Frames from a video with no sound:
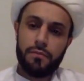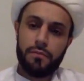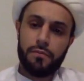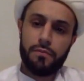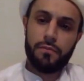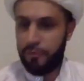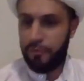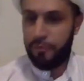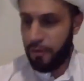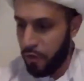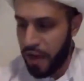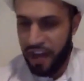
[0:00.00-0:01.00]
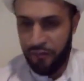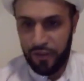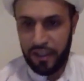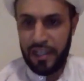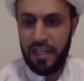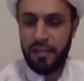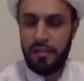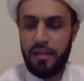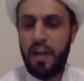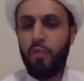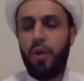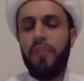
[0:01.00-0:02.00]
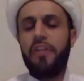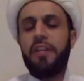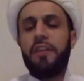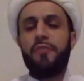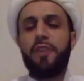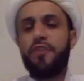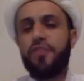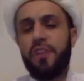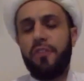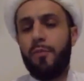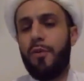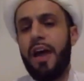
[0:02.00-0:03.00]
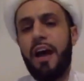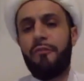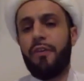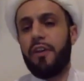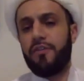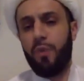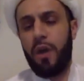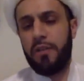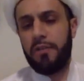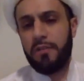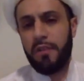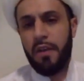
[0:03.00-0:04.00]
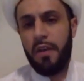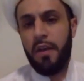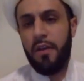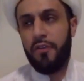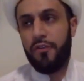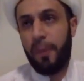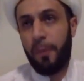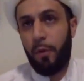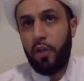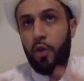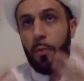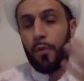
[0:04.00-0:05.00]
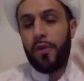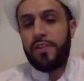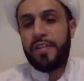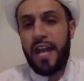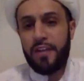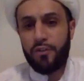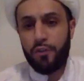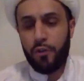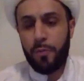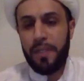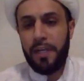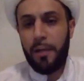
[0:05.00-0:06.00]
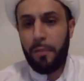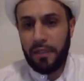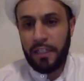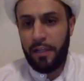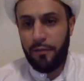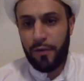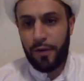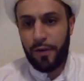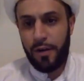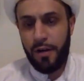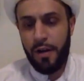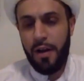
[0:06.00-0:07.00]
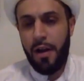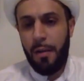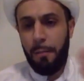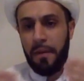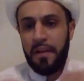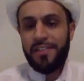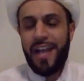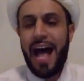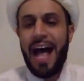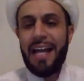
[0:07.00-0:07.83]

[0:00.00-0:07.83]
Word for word: You have munafiqeen. And what the definition of a munafiq is what? Someone who pretends to be a believer but is